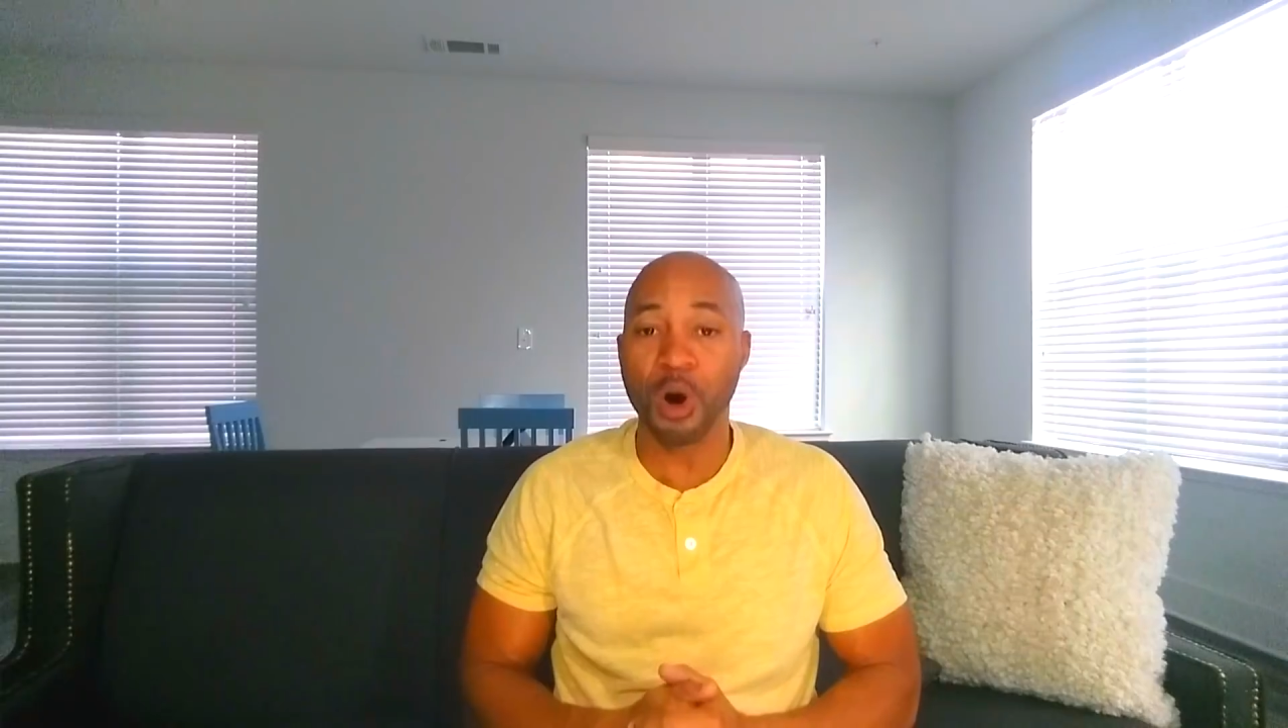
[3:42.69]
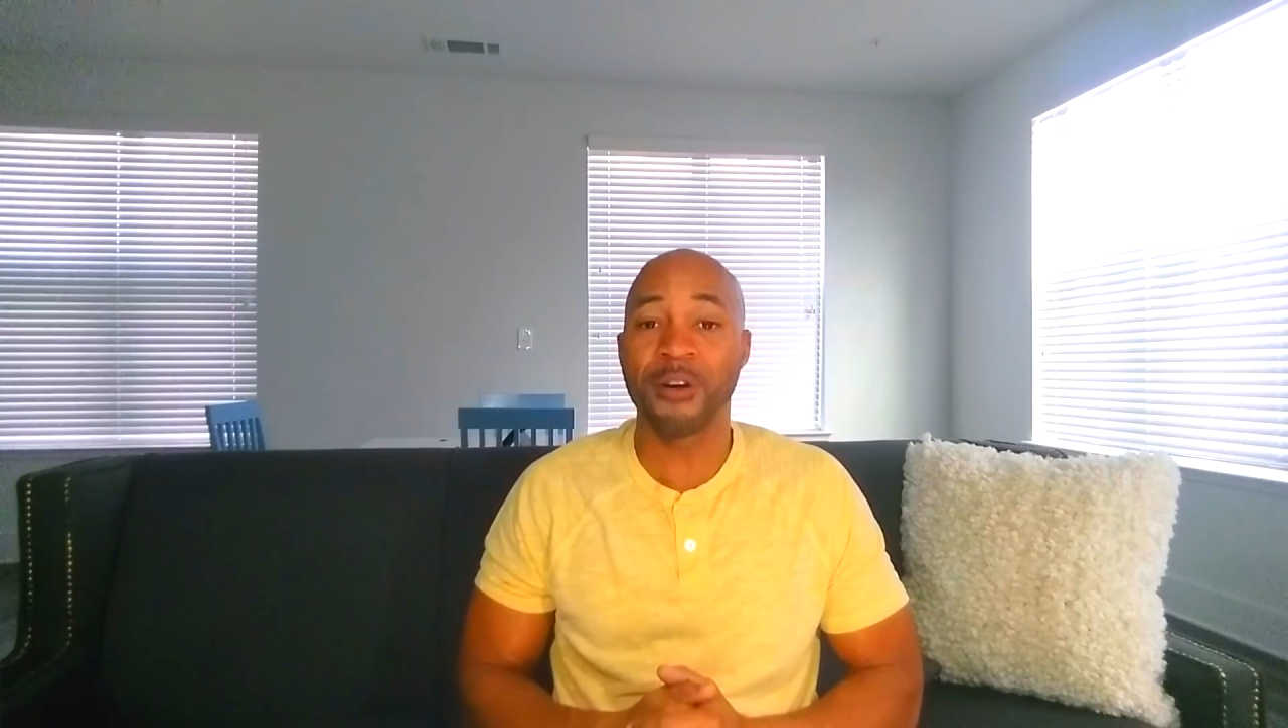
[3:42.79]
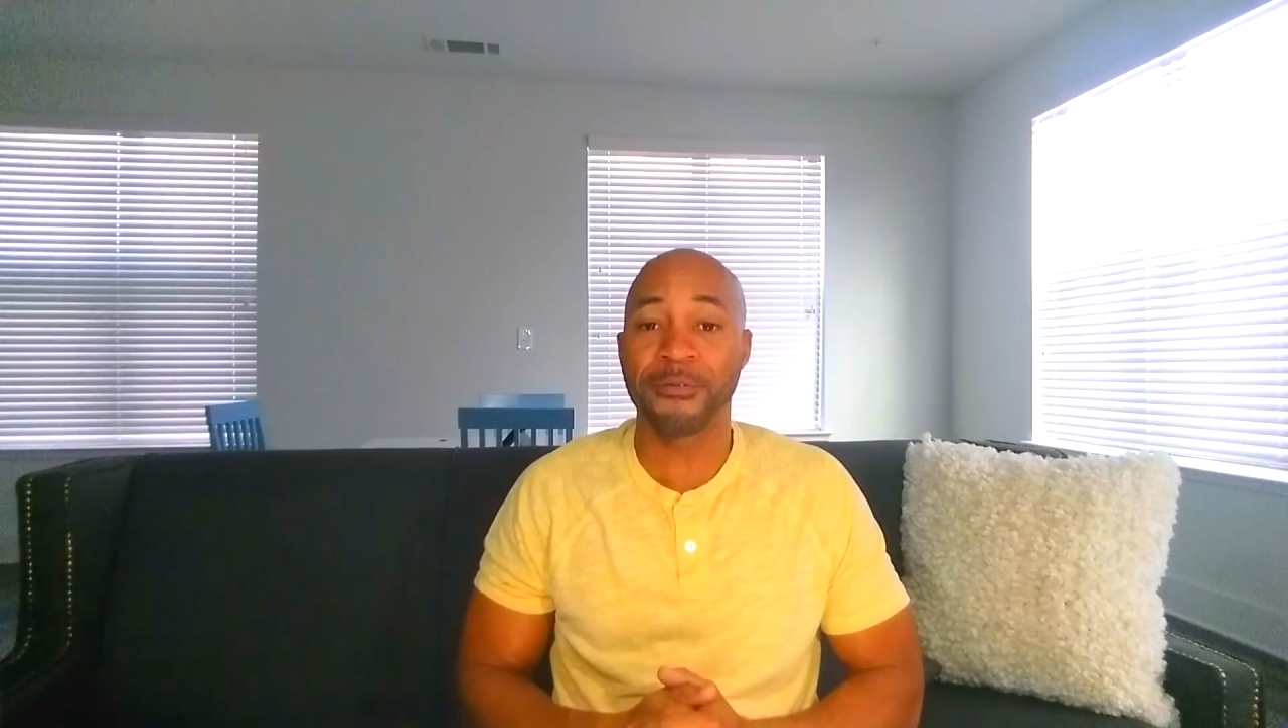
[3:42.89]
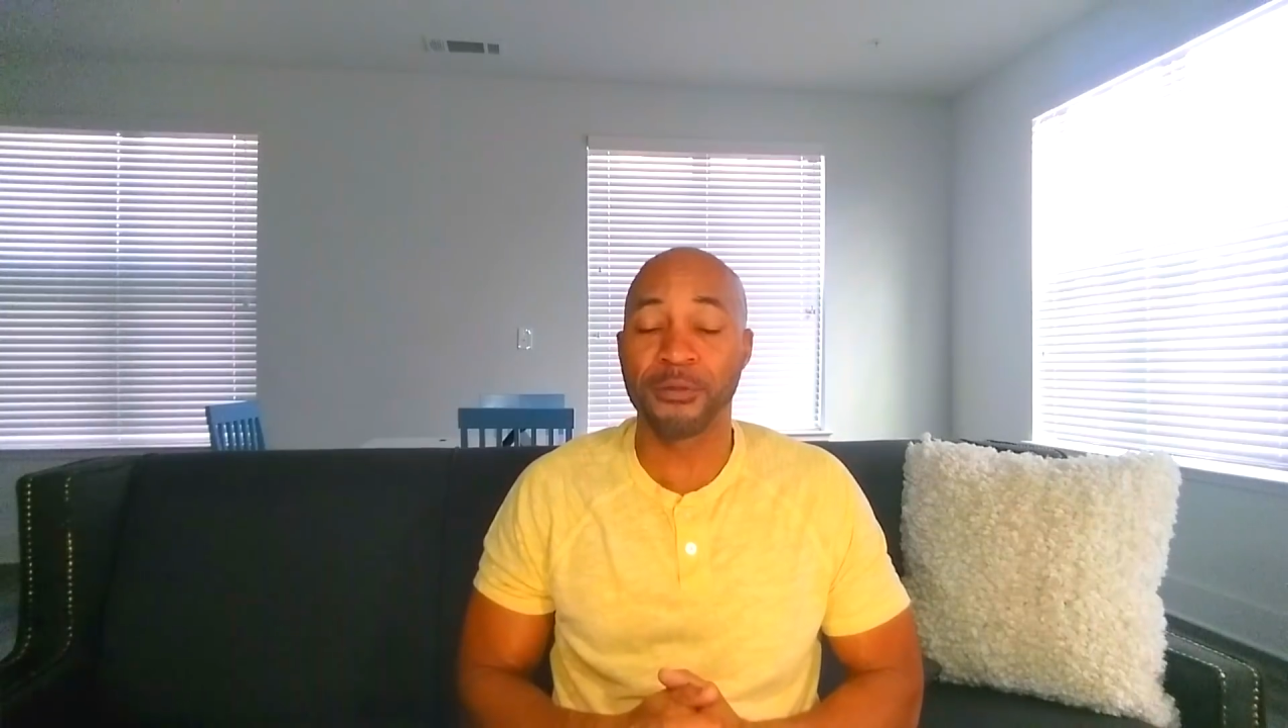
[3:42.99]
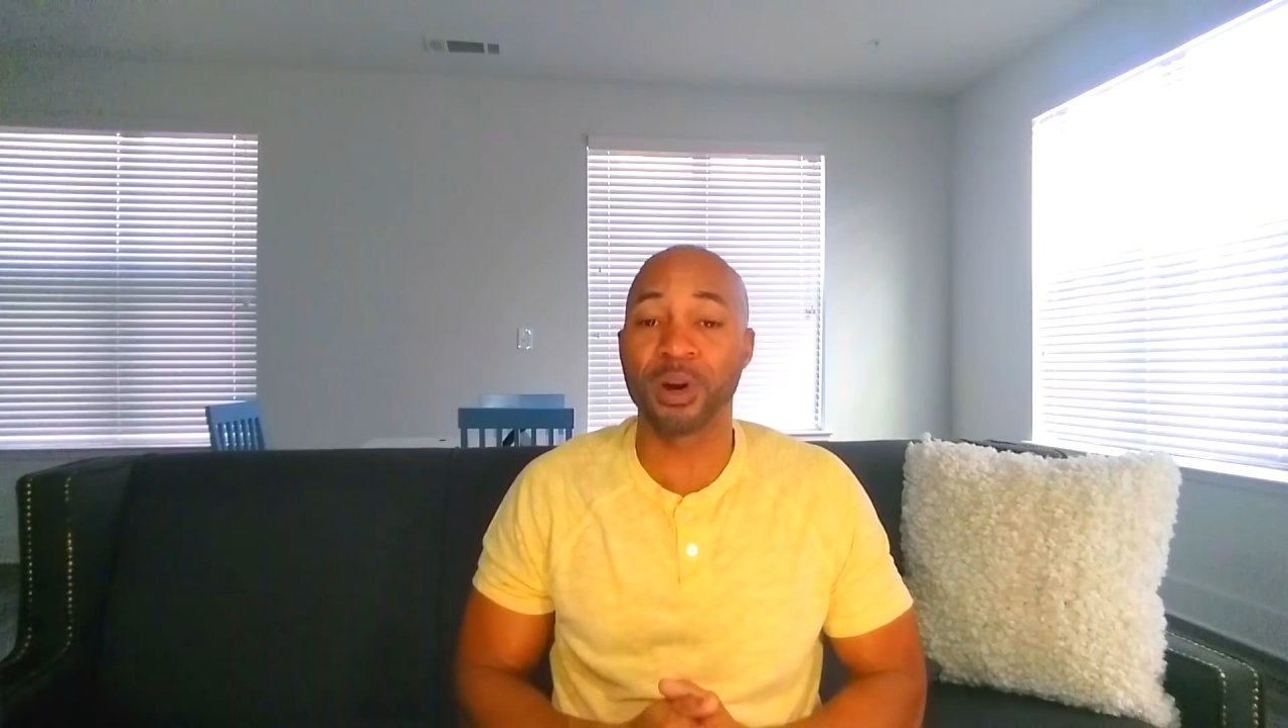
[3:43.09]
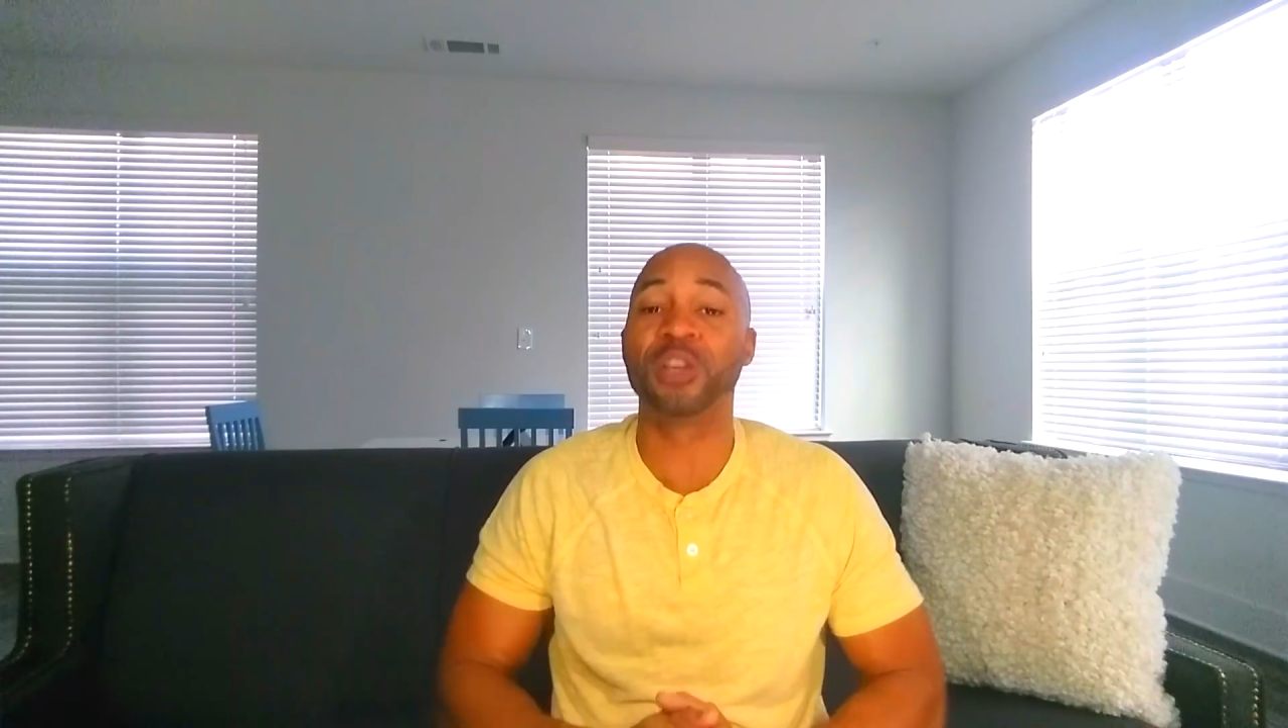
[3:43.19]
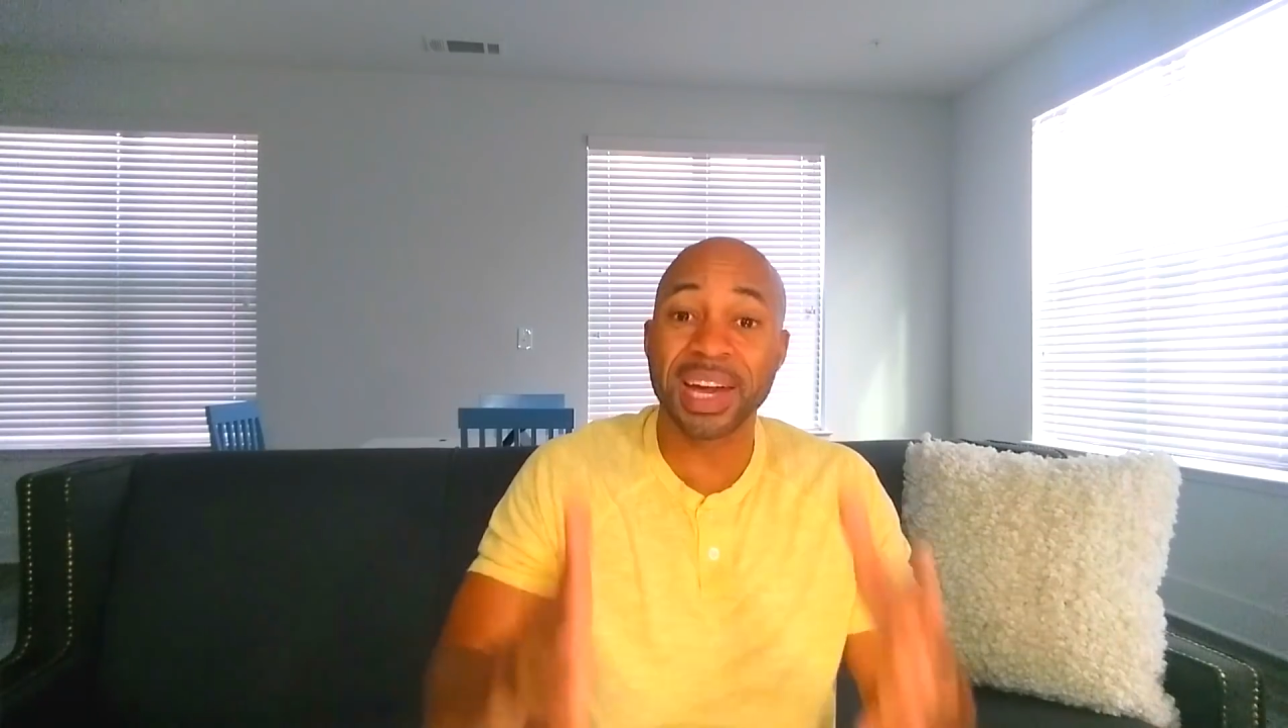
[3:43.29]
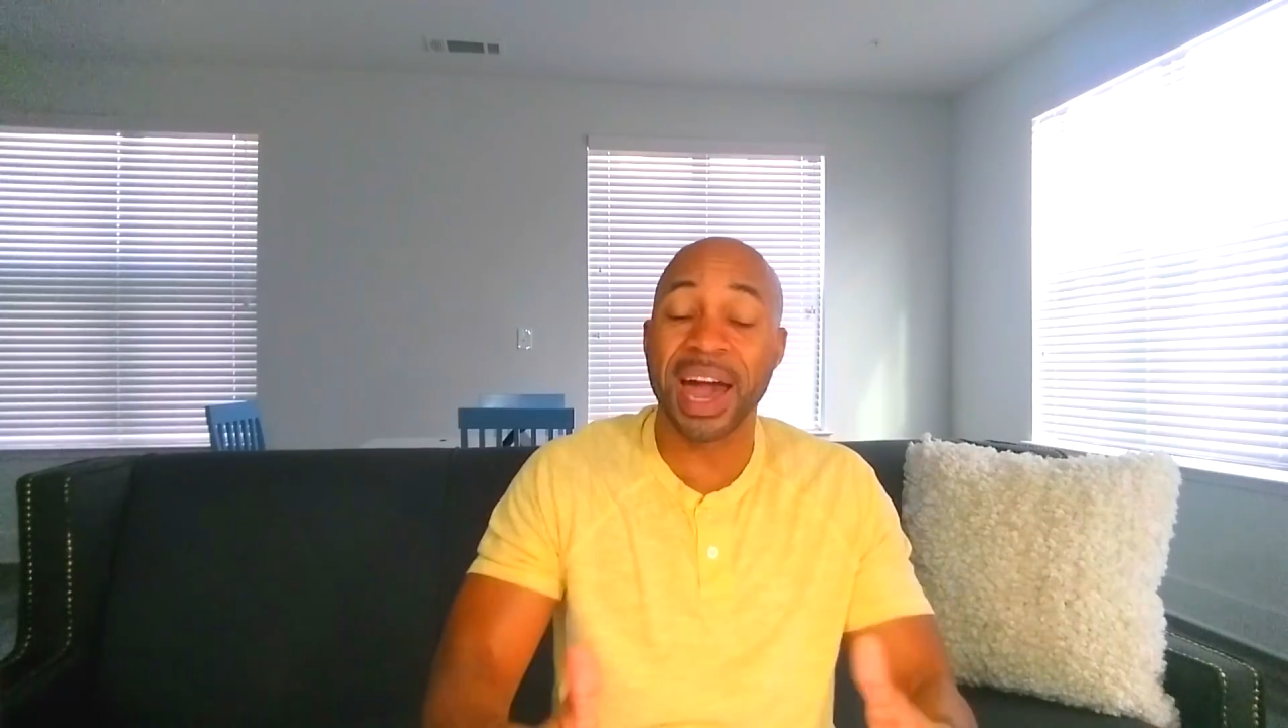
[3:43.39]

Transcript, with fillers: off on you.